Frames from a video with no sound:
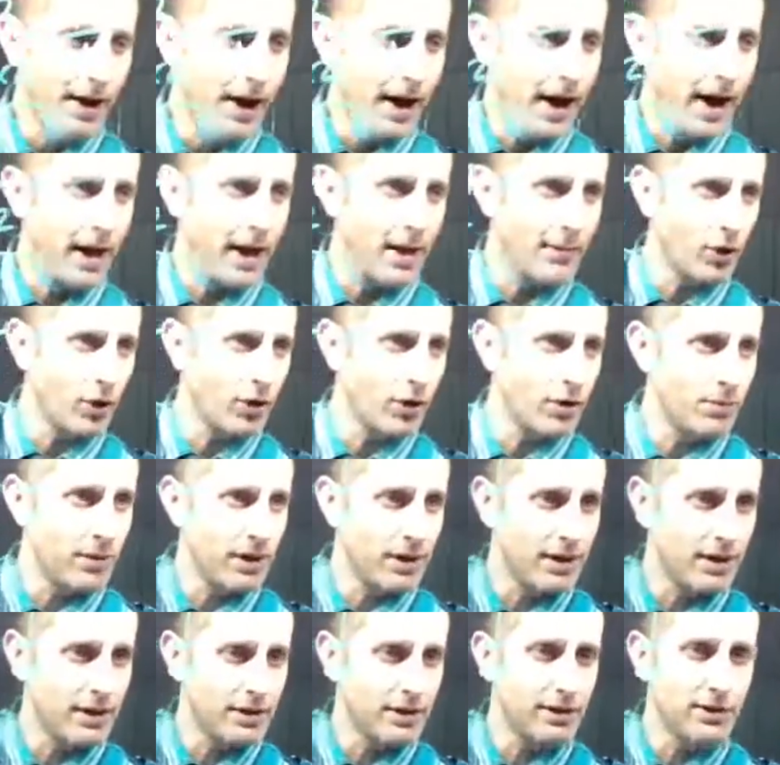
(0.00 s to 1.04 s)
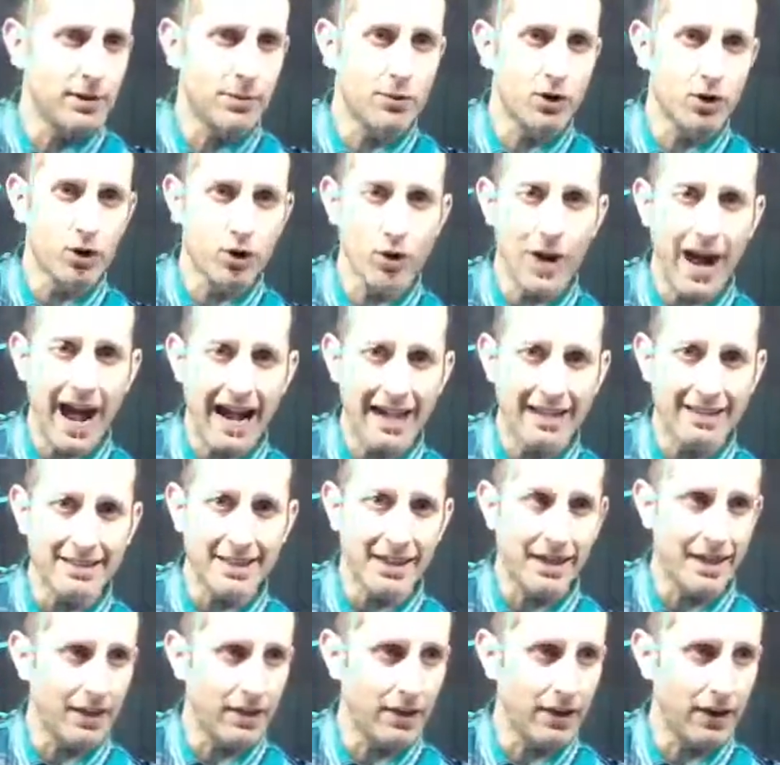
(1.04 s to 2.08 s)
And I'm going to be
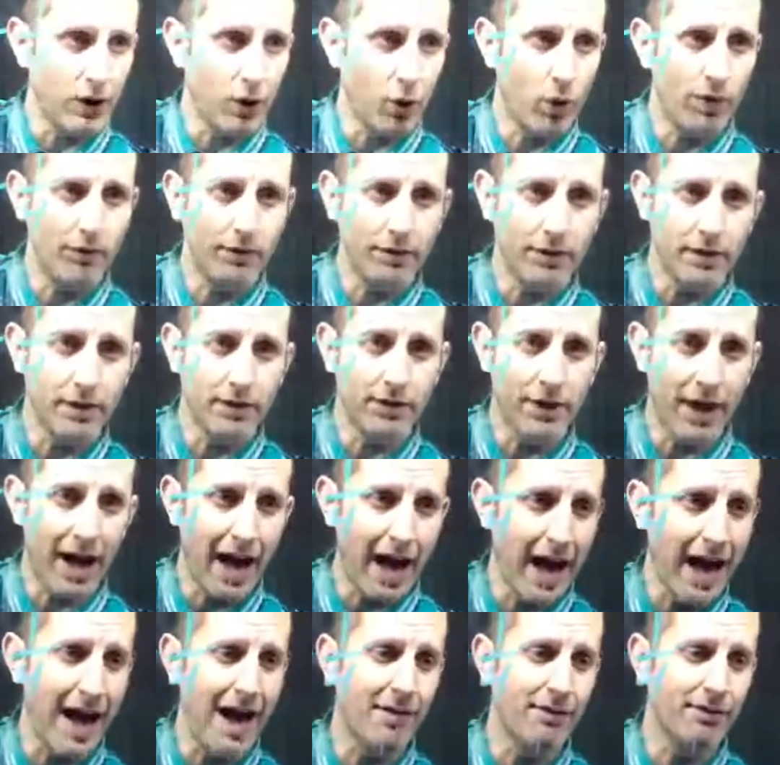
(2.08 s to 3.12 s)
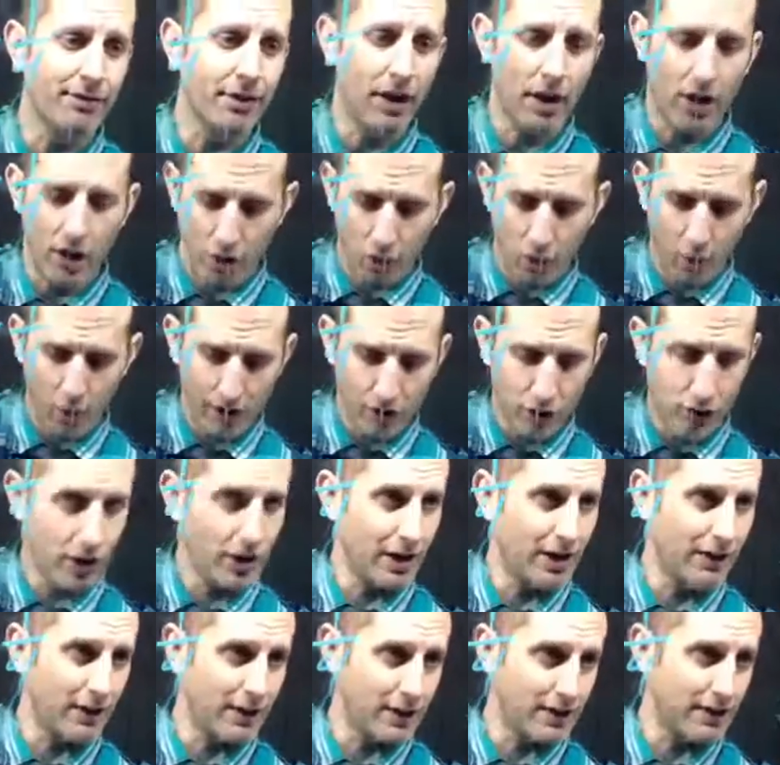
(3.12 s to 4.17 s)
subtracting the equivalent of a half, which
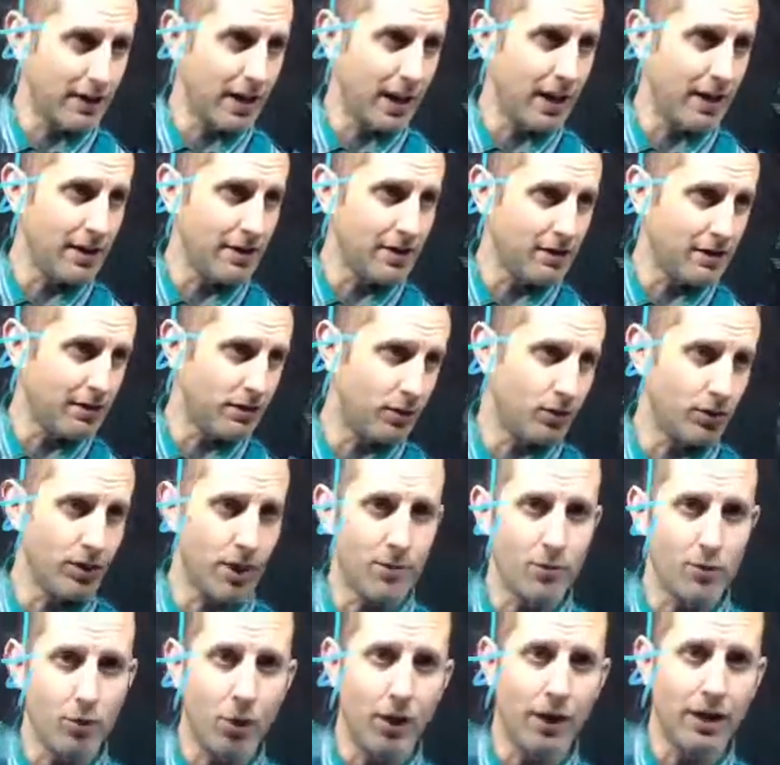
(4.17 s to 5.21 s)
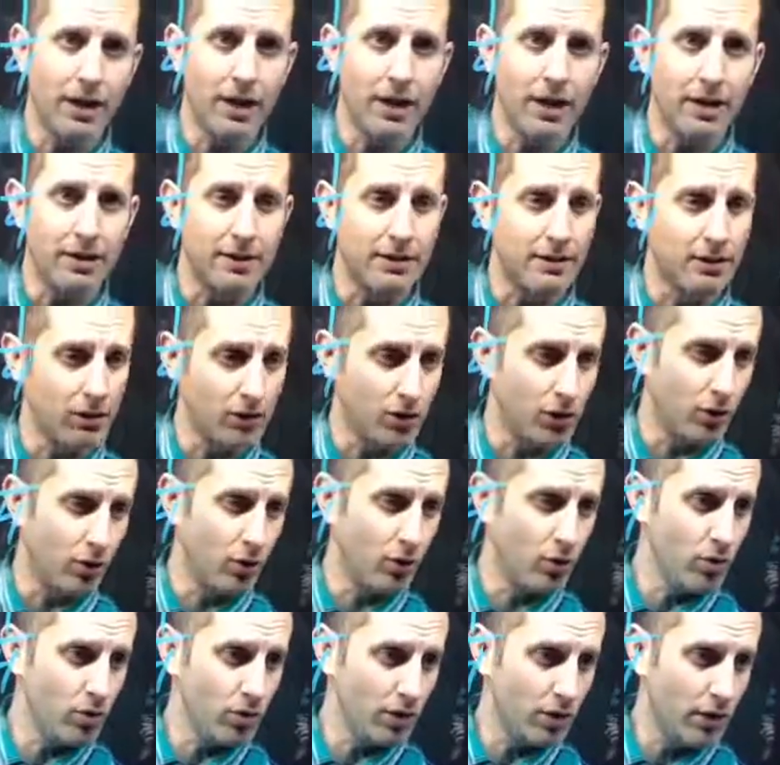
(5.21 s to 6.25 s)
in this case, 2 times 1 is
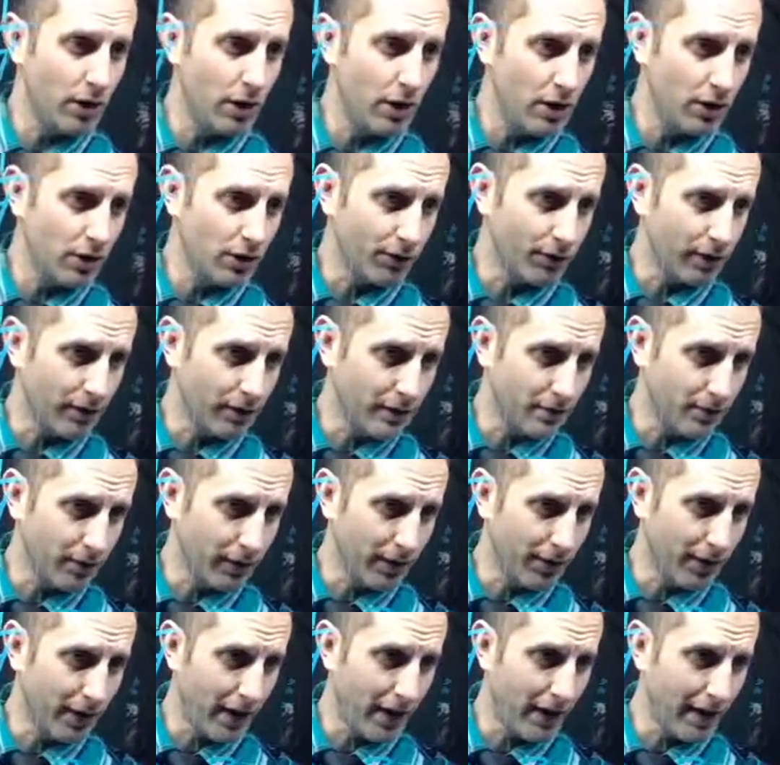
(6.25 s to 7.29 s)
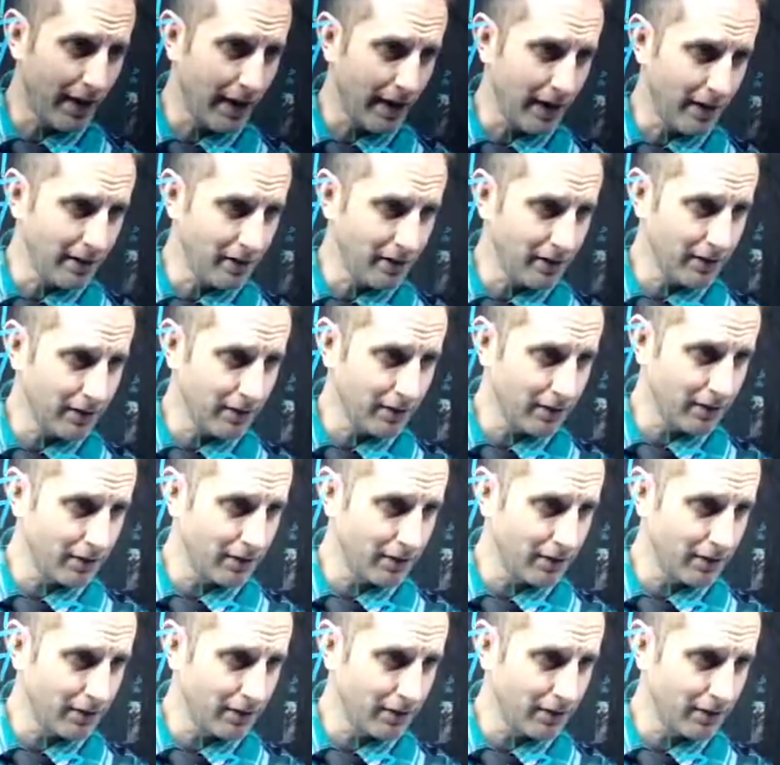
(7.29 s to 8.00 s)
2. So if I split that again,